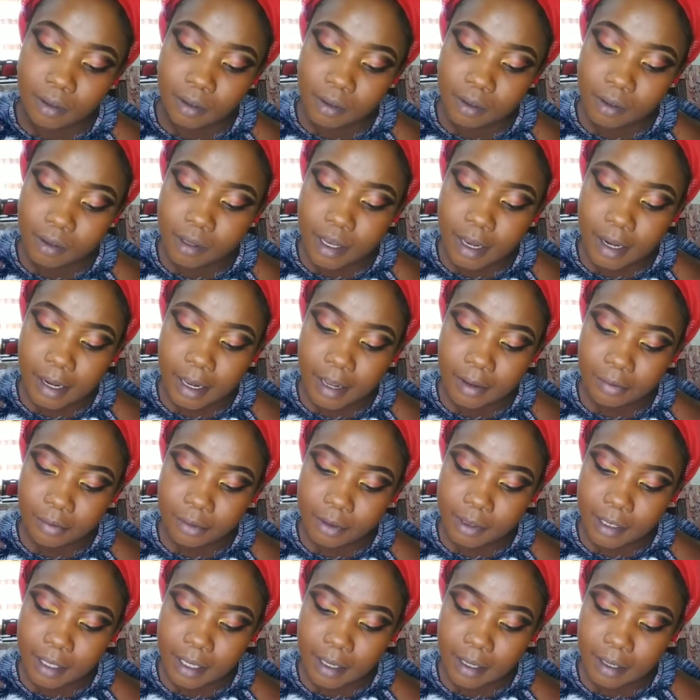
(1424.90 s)
So yeah, life
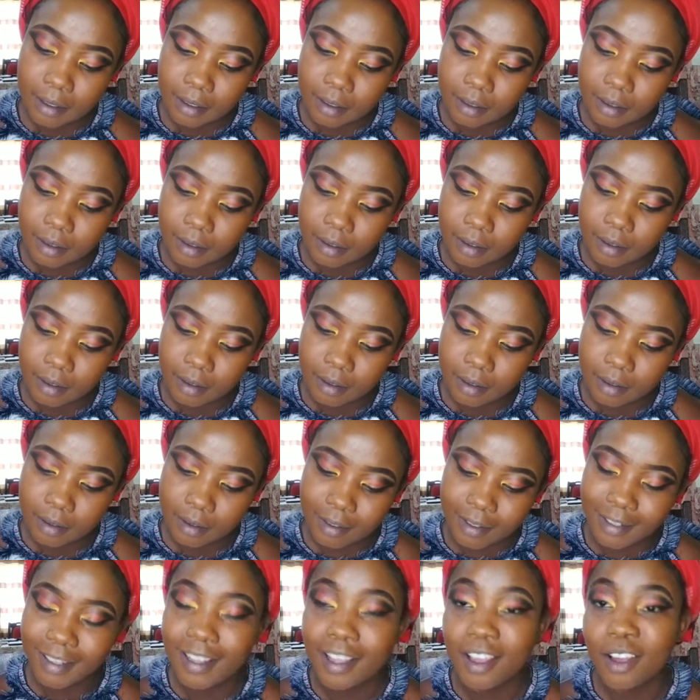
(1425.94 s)
was hard.
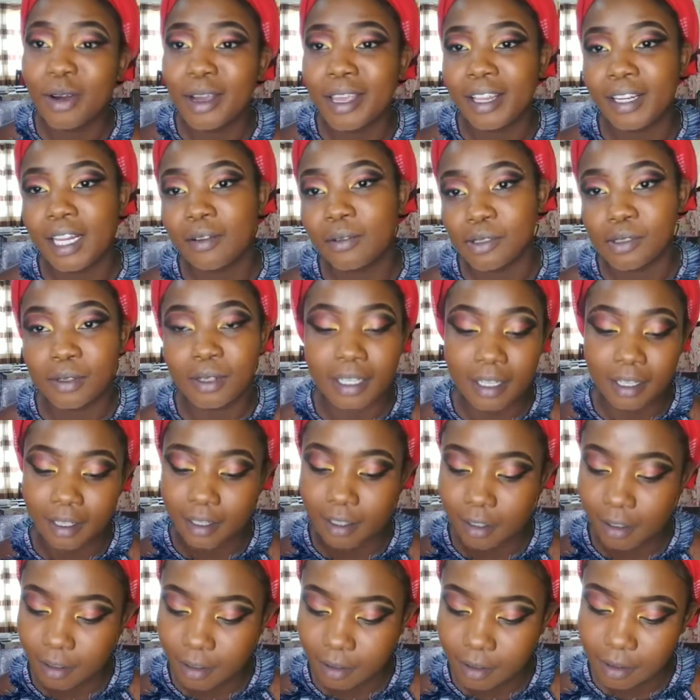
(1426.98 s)
Okay, life was not hard.
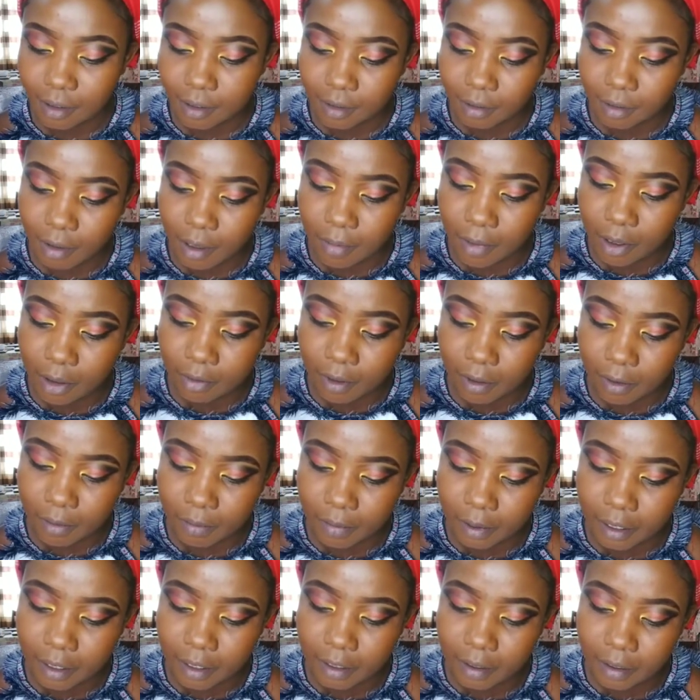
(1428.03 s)
Why am I over
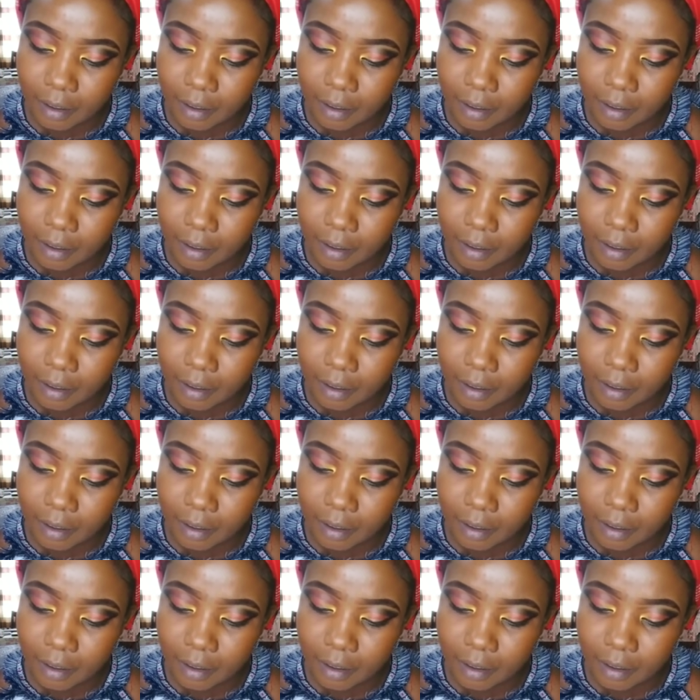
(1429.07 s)
complaining?